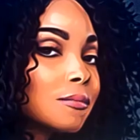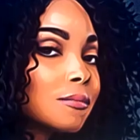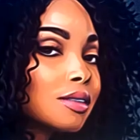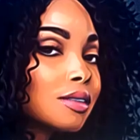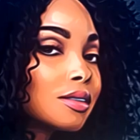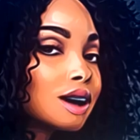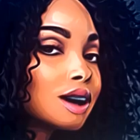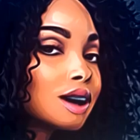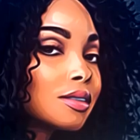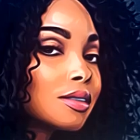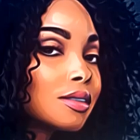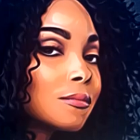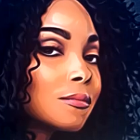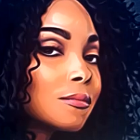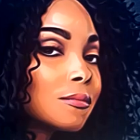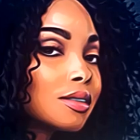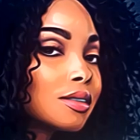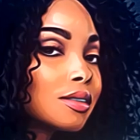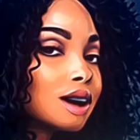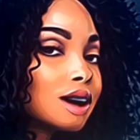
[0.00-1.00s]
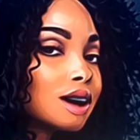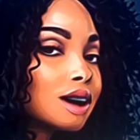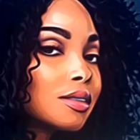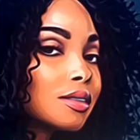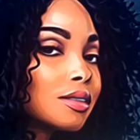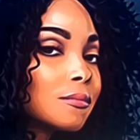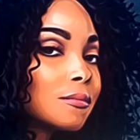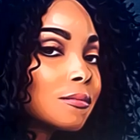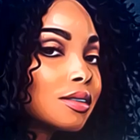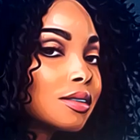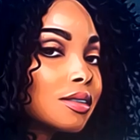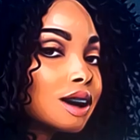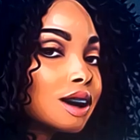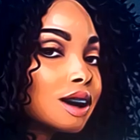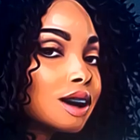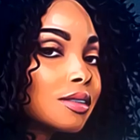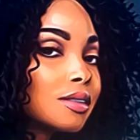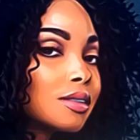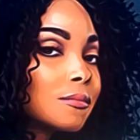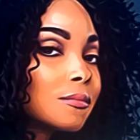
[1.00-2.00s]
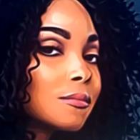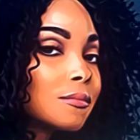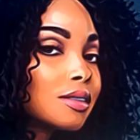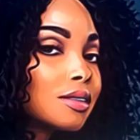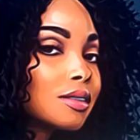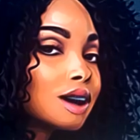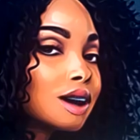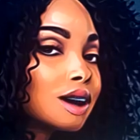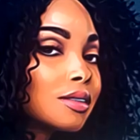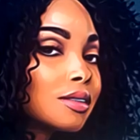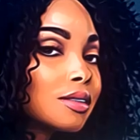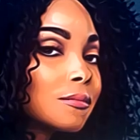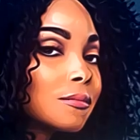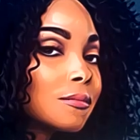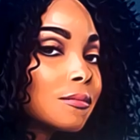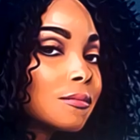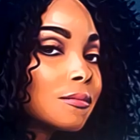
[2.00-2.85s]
why was Justin's brother raising him?